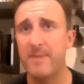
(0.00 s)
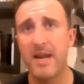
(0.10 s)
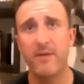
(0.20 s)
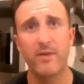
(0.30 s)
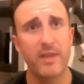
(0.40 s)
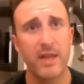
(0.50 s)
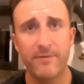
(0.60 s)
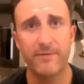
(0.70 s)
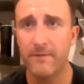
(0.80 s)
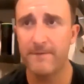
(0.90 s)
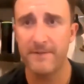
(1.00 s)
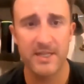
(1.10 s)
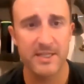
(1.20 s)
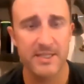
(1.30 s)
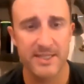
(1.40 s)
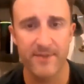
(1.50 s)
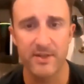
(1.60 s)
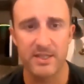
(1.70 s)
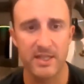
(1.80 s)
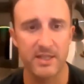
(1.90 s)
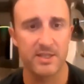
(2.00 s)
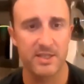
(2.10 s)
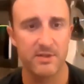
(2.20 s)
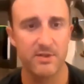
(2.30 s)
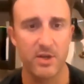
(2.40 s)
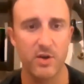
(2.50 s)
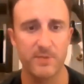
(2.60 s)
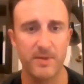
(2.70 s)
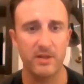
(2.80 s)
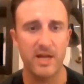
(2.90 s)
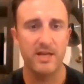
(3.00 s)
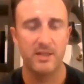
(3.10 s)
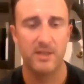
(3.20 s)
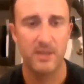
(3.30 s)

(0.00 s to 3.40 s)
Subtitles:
been everything from 15s to 17s, so it's been a lot.